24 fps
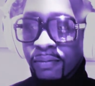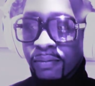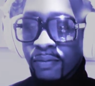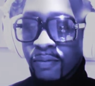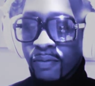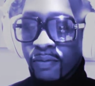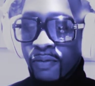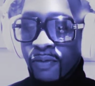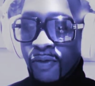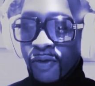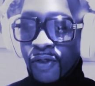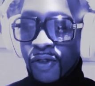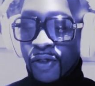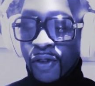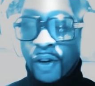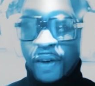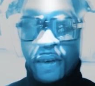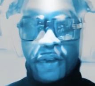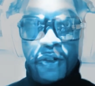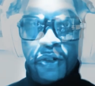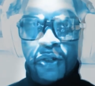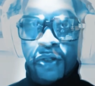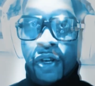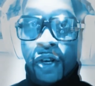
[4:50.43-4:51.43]
Song's
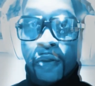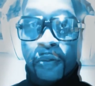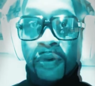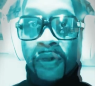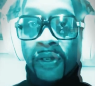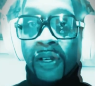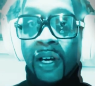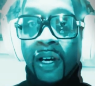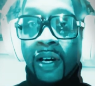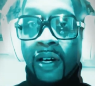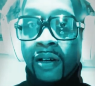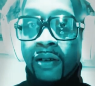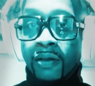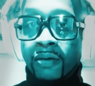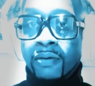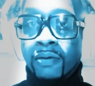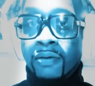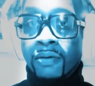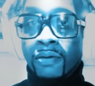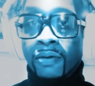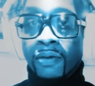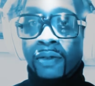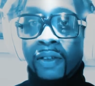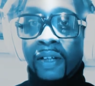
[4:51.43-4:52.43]
dope as hell.
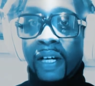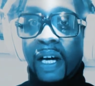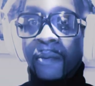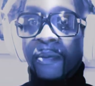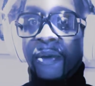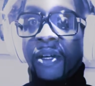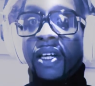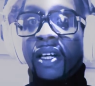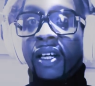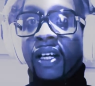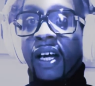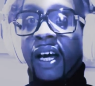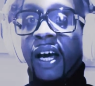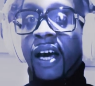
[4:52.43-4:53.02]
And